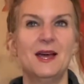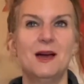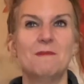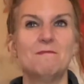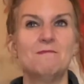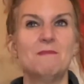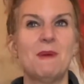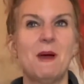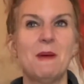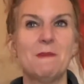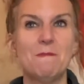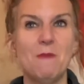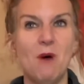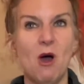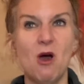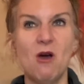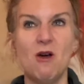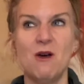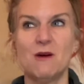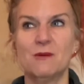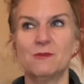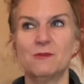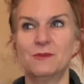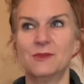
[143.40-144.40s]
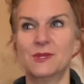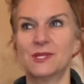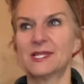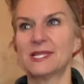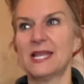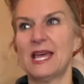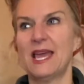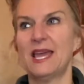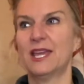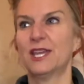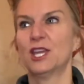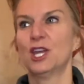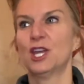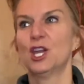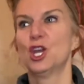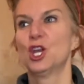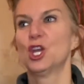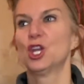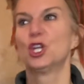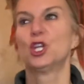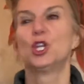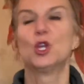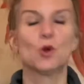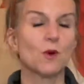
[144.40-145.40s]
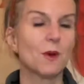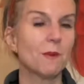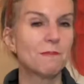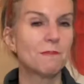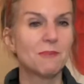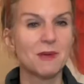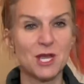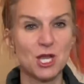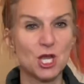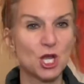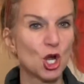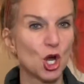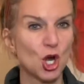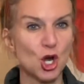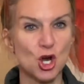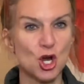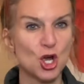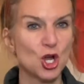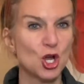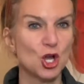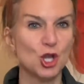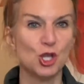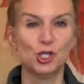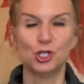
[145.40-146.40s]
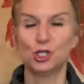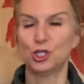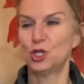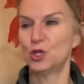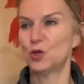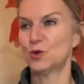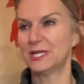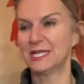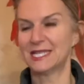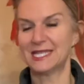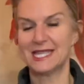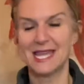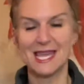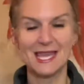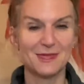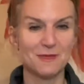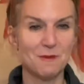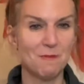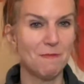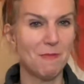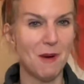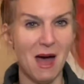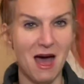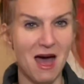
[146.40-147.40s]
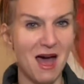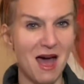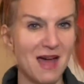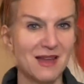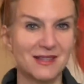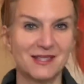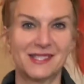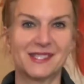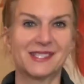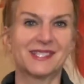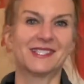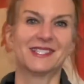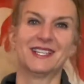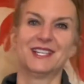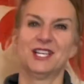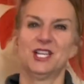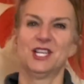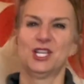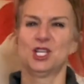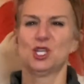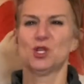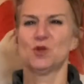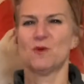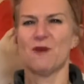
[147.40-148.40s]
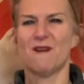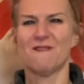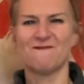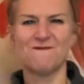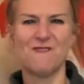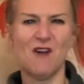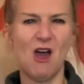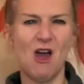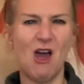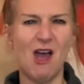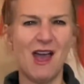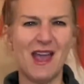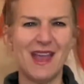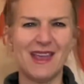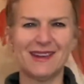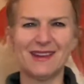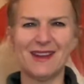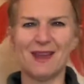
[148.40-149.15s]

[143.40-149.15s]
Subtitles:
my mom was like, "You're a big girl, you can take the bus, you are fine."